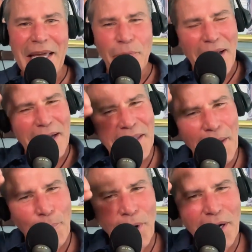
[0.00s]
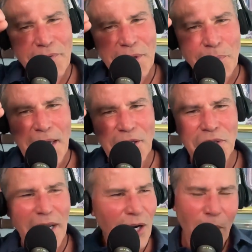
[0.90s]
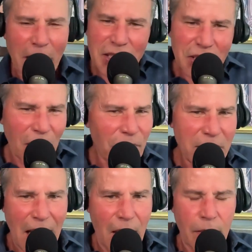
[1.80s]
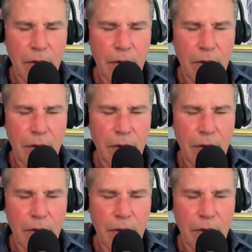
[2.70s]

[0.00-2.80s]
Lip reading: Right at that point of temptation, I don't want to stuff it down,